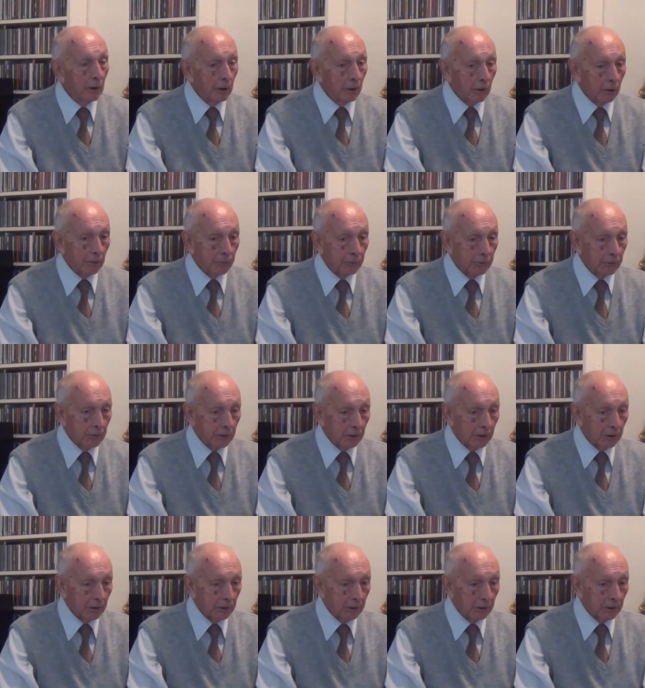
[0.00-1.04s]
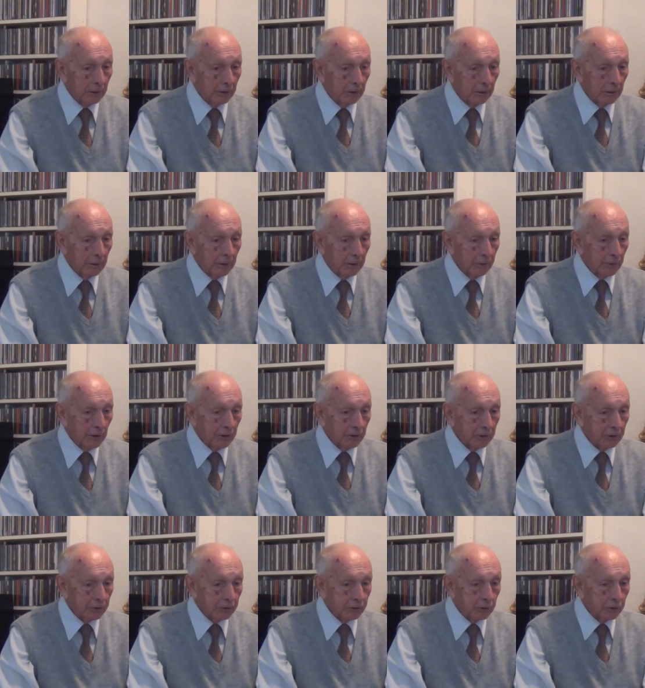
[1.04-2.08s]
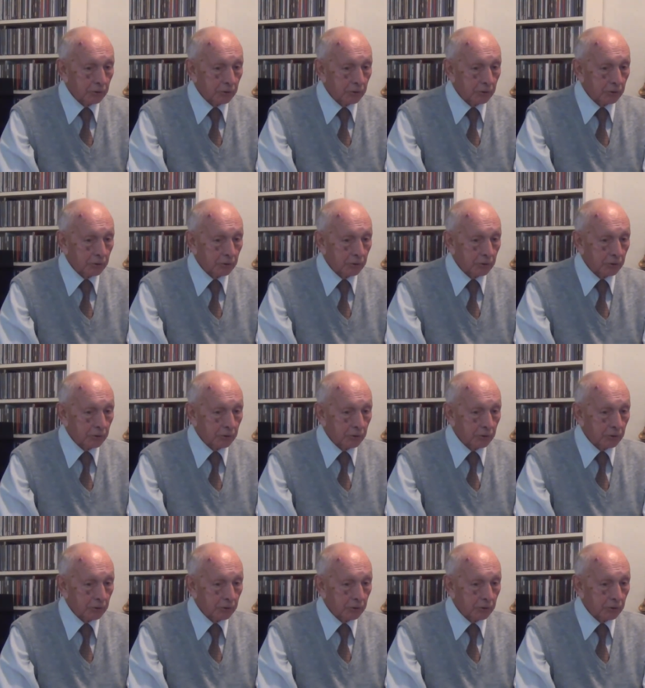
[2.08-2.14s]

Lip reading: and then at